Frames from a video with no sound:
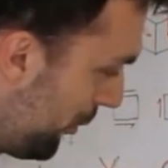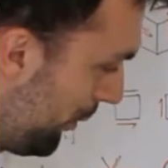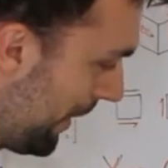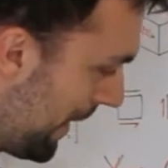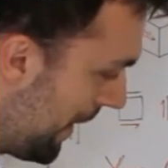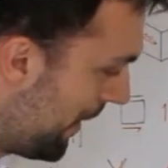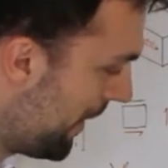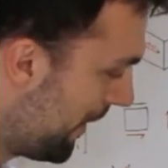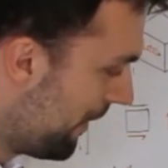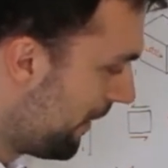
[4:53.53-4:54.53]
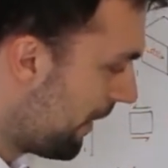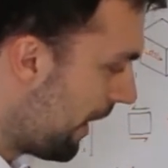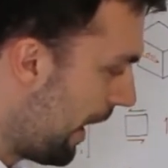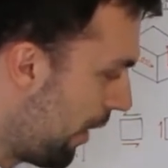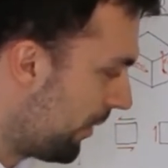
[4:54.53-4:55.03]
rule here,
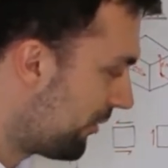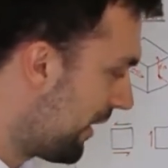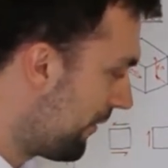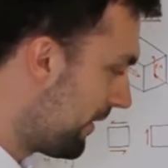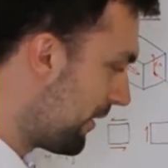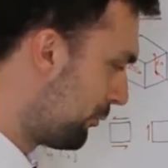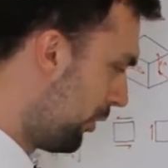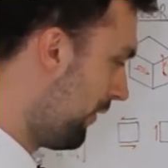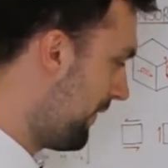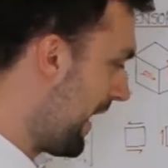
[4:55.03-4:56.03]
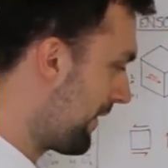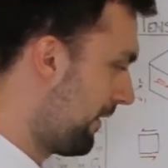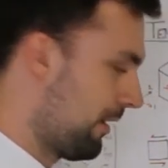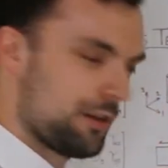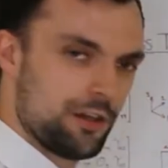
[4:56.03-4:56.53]
which gives you this rho
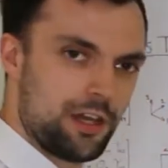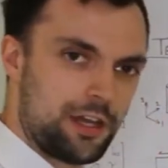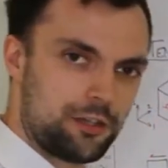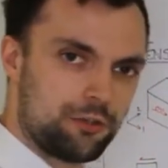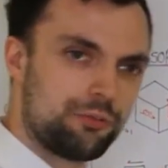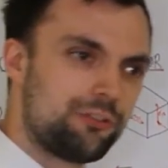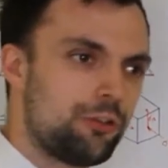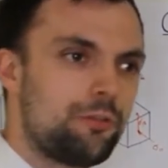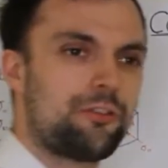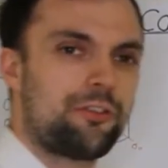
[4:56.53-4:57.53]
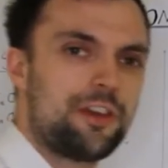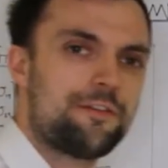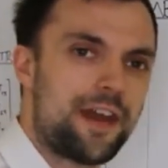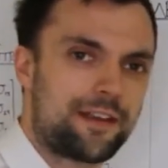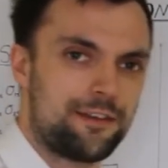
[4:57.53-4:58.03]
factor. You reduce the
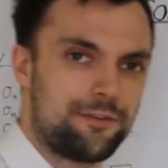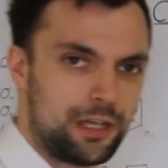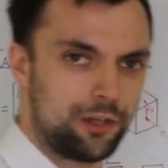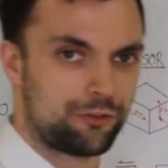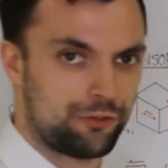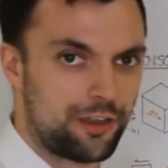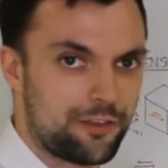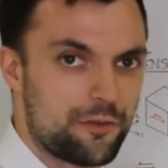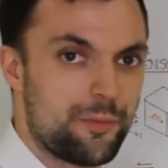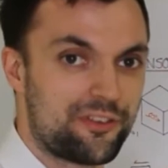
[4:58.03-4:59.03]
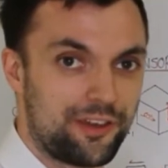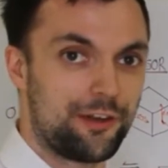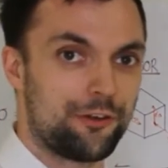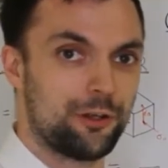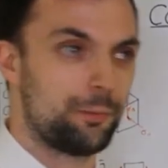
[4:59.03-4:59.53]
effective yield strength of the
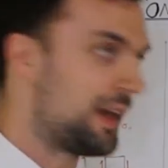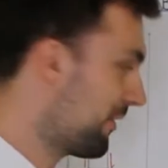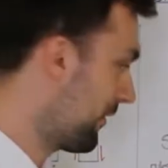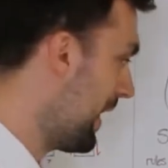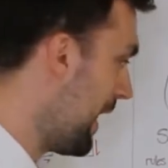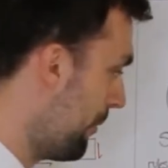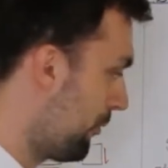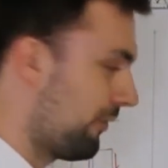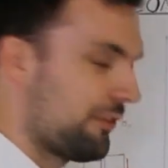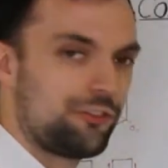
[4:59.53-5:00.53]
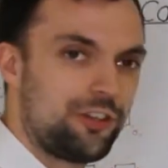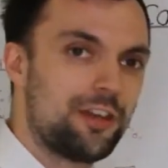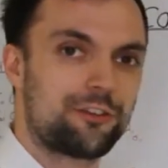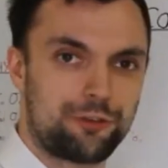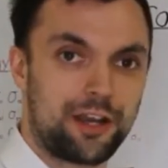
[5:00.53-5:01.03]
material based on how much of the
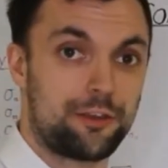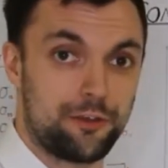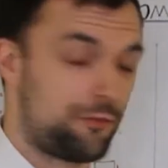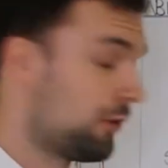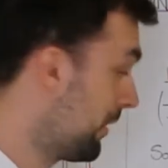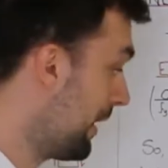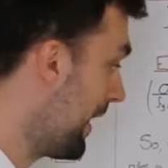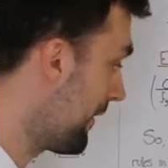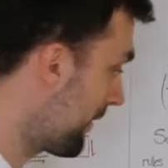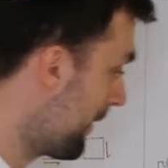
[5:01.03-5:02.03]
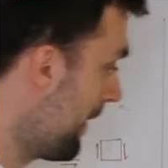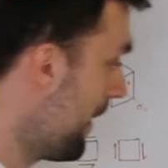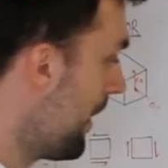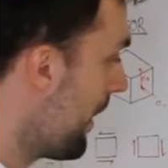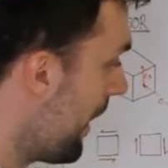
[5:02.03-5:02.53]
shear strength you've utilised.
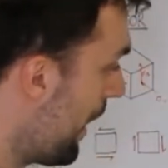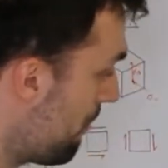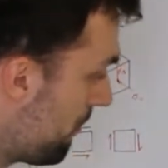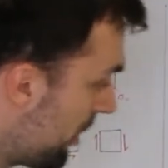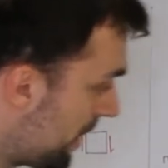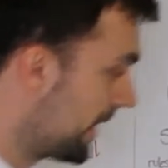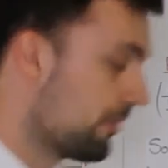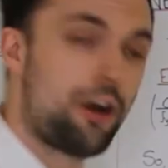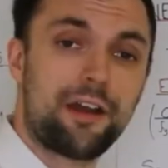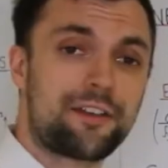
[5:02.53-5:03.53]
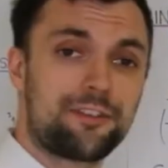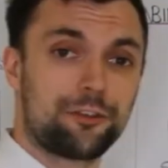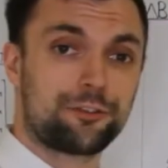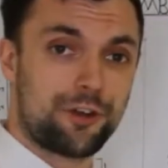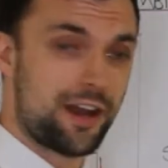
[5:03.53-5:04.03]
You can ignore axial
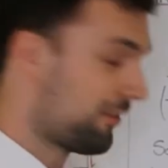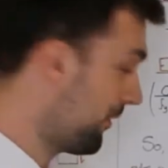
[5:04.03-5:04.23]
stress